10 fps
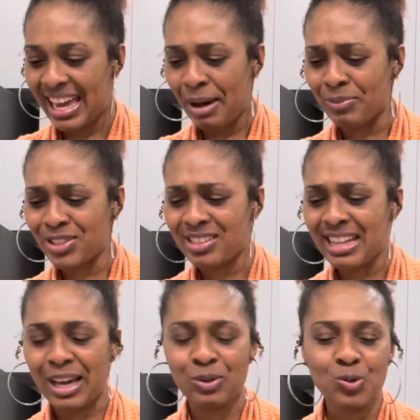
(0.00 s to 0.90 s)
Eh, I'm just
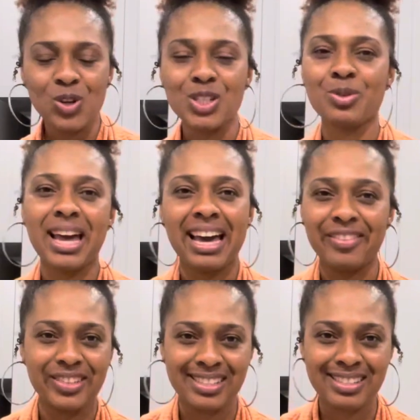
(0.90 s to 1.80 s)
like, what do I
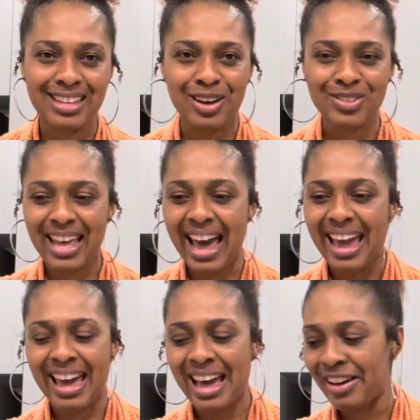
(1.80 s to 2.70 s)
have in this house?
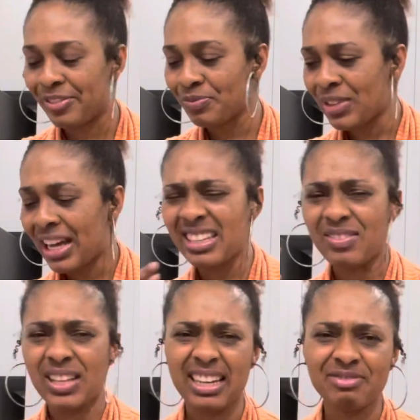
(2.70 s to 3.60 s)
I have,
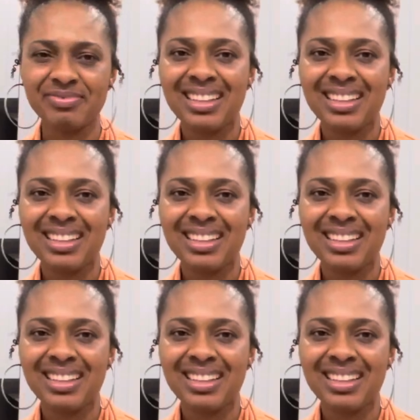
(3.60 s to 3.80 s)
I'm like, hmm,